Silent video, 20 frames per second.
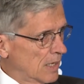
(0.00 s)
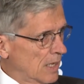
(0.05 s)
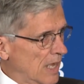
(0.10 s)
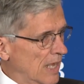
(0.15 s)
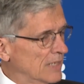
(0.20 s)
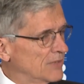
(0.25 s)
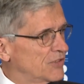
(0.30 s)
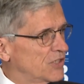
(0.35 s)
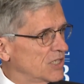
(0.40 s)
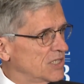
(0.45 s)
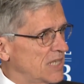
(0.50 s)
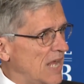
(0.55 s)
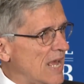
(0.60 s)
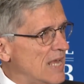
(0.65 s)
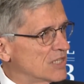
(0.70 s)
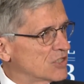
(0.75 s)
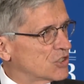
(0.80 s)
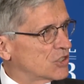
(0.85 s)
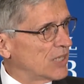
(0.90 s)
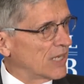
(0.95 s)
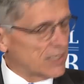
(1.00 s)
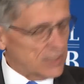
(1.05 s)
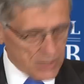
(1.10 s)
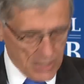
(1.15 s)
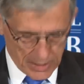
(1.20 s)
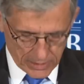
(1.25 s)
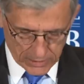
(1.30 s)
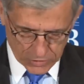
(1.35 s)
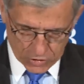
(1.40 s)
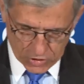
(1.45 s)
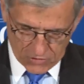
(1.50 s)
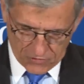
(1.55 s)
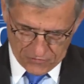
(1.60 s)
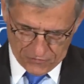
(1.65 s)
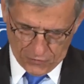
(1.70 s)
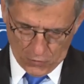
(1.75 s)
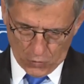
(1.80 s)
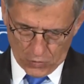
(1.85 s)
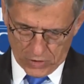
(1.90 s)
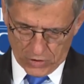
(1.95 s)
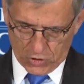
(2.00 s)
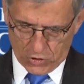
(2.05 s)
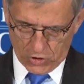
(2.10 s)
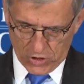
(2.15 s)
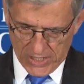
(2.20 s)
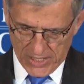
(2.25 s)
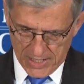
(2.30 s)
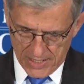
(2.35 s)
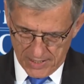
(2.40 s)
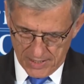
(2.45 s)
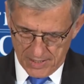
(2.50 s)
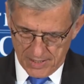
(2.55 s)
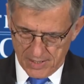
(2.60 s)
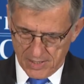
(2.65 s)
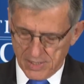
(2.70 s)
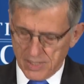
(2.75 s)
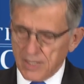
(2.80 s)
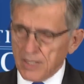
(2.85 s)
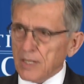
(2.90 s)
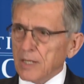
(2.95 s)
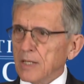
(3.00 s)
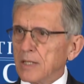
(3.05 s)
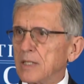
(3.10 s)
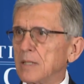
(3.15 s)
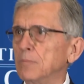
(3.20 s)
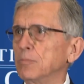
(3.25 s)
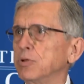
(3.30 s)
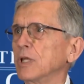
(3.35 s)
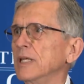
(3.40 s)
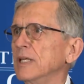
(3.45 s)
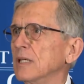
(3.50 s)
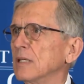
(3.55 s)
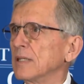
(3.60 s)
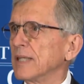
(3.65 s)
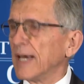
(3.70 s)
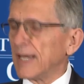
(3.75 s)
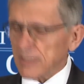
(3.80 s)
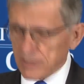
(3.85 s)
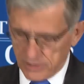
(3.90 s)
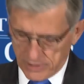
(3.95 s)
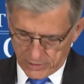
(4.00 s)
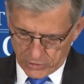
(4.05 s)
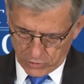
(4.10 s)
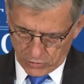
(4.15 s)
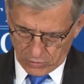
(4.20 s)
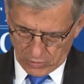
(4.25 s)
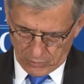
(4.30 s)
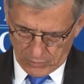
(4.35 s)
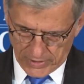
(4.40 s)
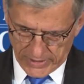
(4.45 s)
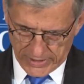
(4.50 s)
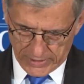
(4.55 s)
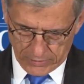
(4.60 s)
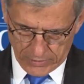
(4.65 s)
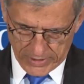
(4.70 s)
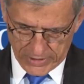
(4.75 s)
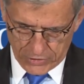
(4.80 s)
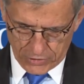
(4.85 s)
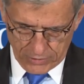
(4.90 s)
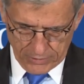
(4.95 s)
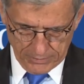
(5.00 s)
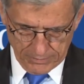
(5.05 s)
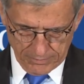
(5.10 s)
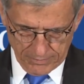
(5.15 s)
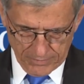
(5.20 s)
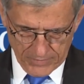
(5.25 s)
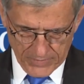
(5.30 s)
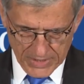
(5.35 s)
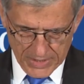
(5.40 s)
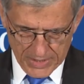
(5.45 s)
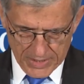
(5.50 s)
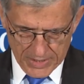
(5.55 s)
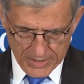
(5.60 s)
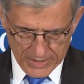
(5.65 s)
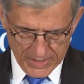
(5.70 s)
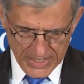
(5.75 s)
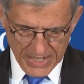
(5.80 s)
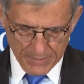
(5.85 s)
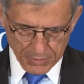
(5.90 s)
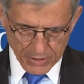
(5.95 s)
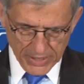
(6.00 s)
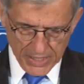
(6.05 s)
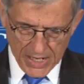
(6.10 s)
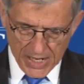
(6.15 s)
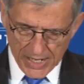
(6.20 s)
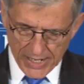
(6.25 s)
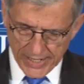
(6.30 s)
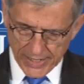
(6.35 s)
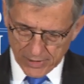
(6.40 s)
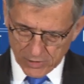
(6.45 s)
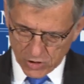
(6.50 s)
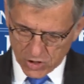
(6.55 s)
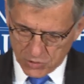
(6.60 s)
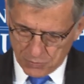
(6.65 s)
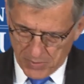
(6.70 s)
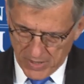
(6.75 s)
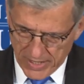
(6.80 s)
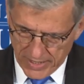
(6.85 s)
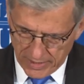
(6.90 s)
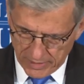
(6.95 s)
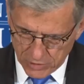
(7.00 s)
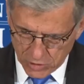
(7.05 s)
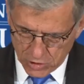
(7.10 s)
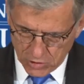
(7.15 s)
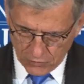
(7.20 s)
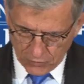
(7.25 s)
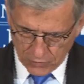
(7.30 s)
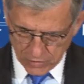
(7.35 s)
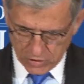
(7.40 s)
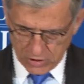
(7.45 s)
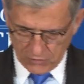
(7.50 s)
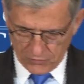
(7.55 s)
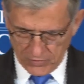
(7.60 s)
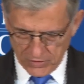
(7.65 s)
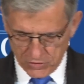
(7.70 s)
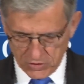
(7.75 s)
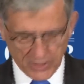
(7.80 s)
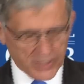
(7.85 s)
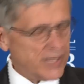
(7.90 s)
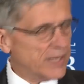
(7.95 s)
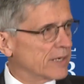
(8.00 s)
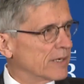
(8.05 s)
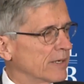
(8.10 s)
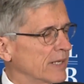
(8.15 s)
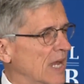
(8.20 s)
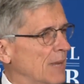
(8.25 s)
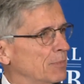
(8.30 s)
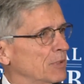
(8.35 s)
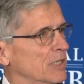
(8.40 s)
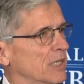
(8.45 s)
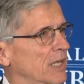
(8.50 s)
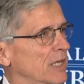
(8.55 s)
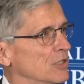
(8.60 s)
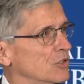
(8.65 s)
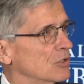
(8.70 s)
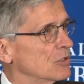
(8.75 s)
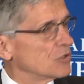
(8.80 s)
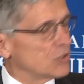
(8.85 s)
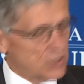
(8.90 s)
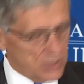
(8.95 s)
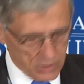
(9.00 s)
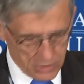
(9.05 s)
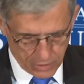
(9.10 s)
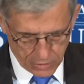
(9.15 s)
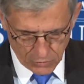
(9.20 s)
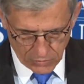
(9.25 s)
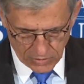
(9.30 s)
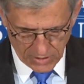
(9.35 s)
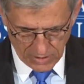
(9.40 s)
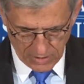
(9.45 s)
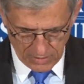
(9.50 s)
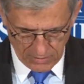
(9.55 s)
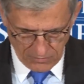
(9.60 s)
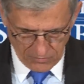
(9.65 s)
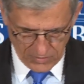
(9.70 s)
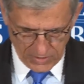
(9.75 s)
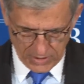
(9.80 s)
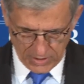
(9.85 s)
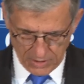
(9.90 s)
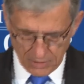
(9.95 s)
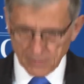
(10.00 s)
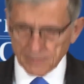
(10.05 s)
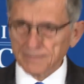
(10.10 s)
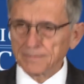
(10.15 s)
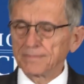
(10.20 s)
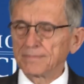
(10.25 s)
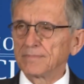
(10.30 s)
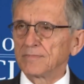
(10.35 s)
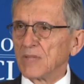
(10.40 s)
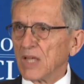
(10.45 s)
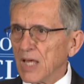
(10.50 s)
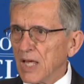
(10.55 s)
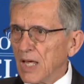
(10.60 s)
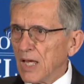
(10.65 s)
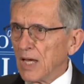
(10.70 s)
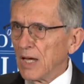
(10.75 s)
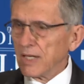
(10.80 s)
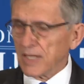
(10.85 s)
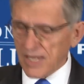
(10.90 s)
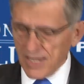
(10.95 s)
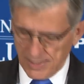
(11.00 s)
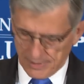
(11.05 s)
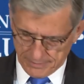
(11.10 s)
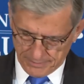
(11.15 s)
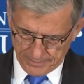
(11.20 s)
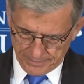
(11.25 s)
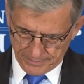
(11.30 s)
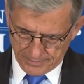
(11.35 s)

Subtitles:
And today's technology, 4G, completed that digital migration, enabling higher speeds for sophisticated applications, including video. Again,